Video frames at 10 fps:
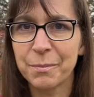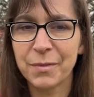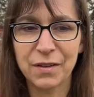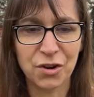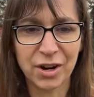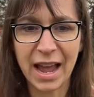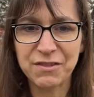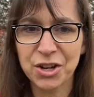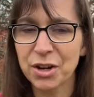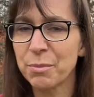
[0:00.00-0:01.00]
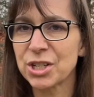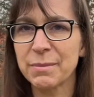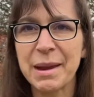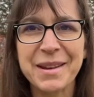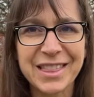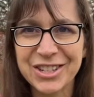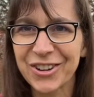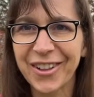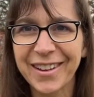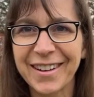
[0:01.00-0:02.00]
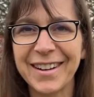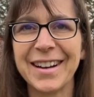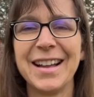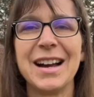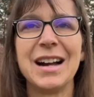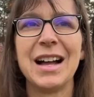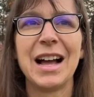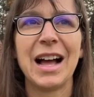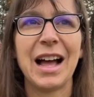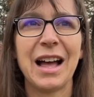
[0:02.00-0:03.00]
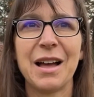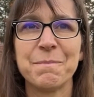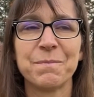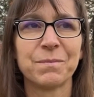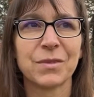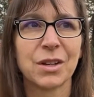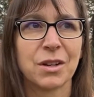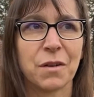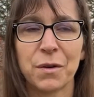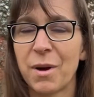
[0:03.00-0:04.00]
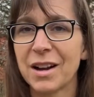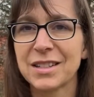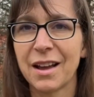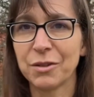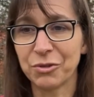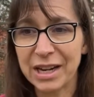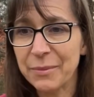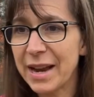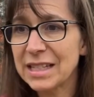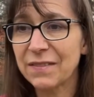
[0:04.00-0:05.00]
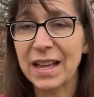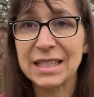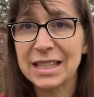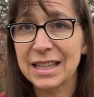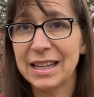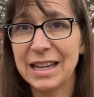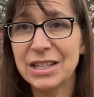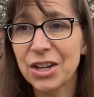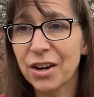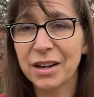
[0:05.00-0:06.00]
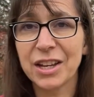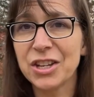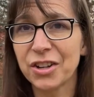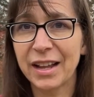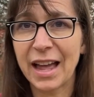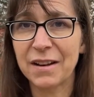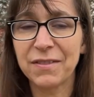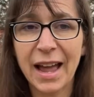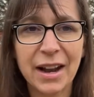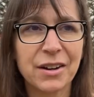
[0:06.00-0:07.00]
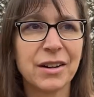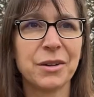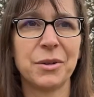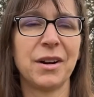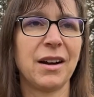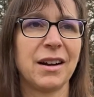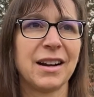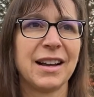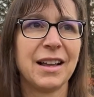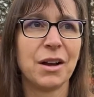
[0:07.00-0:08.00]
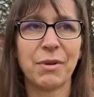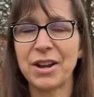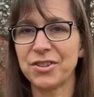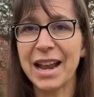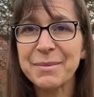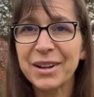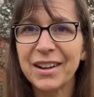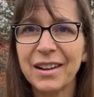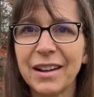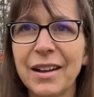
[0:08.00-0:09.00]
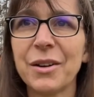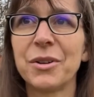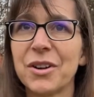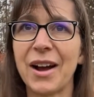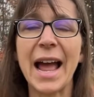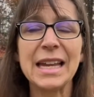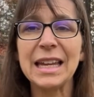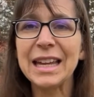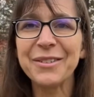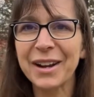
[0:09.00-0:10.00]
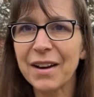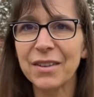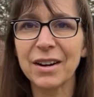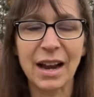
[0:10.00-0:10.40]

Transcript: if you already have children, push the baby in the stroller. Go for walks on greenways if that's easier and usually kind of flatter, or around your neighborhood, or go hiking, whatever. I